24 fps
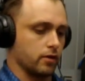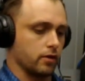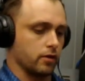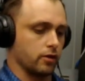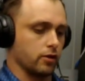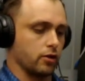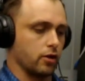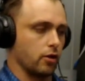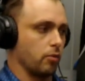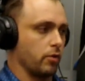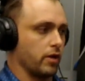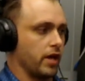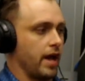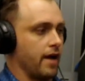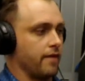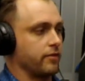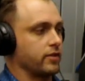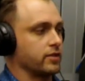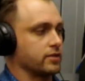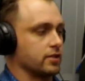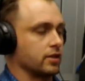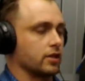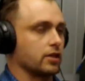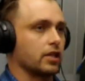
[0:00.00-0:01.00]
we have
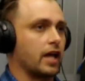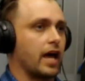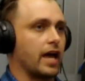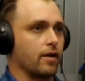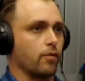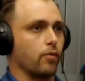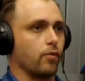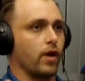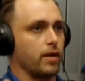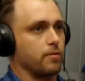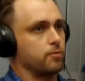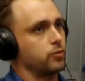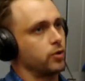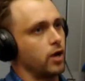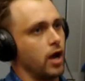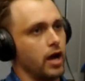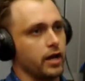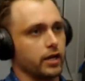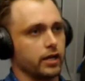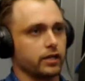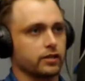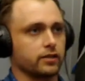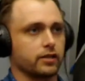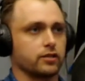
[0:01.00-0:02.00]
this lightweight
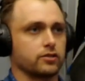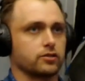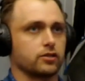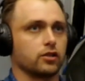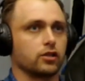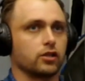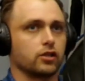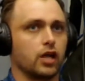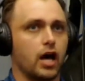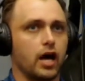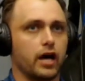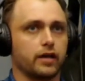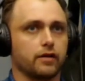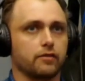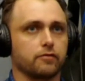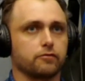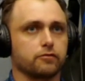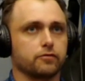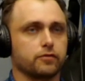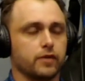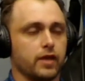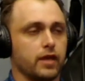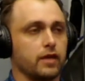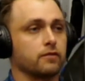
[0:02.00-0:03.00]
product. There's a lot
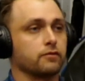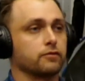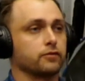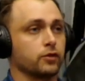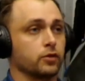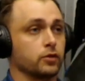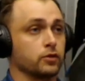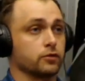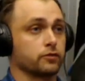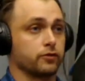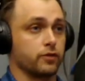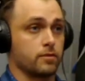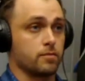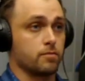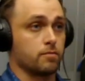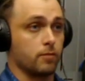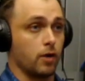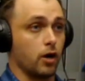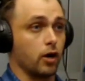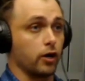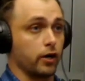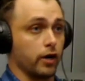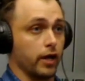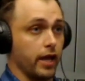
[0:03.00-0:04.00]
of influence from
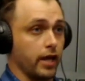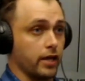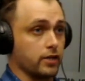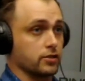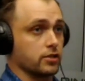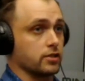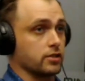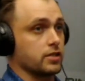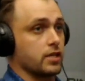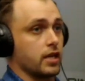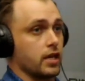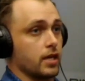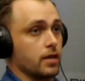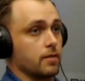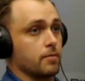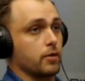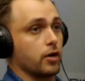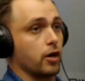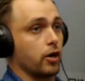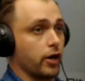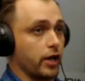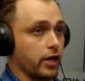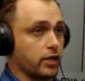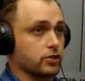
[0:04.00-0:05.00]
our Asia team and
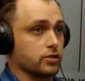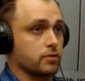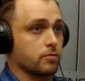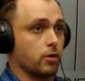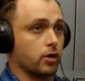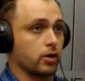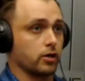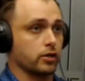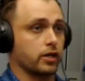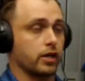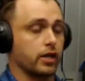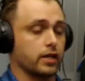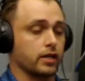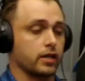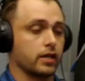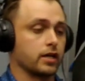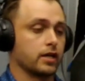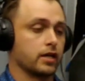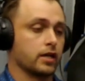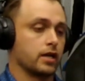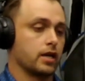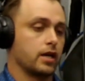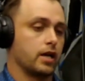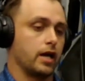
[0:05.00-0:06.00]
our Asia market.
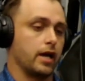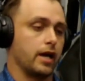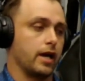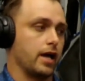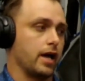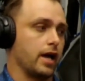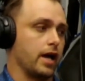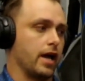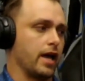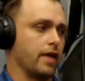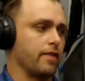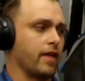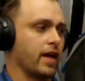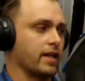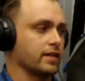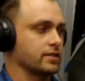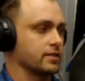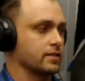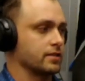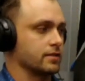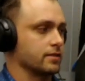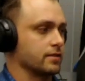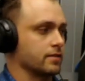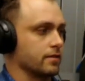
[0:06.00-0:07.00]
And
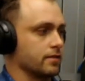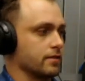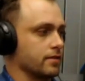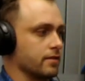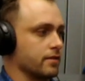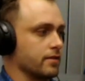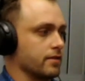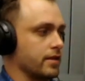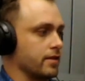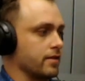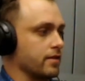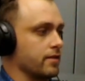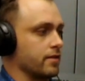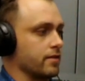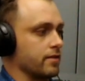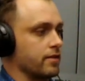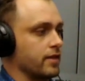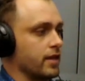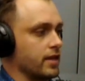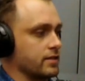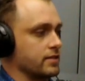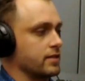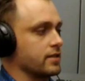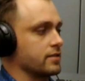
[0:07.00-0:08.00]
this
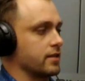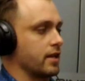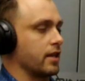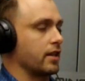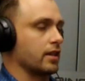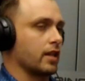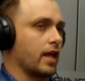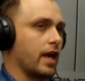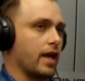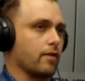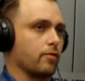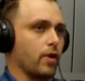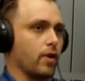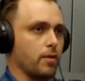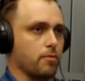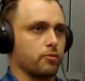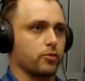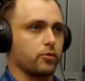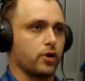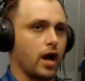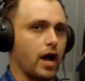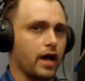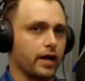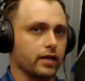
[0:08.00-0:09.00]
is a lightweight
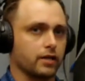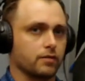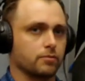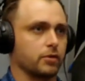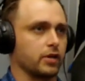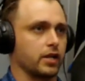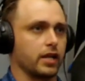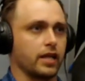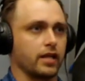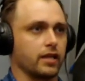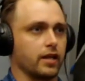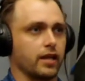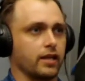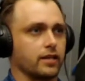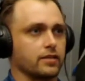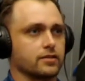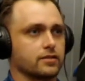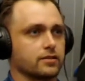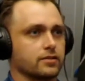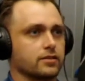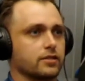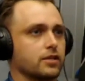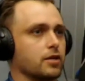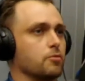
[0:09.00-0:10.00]
product, but
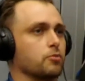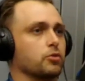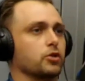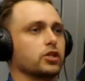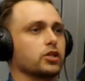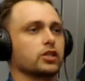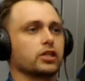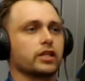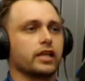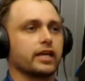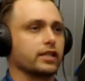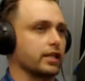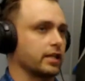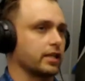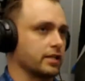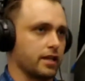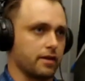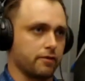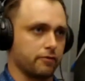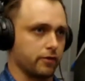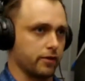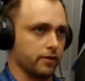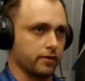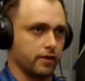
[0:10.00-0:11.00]
it's completely
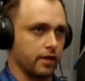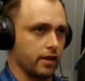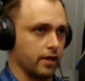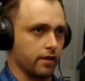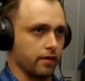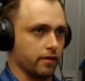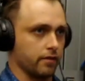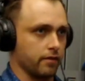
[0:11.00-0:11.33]
different than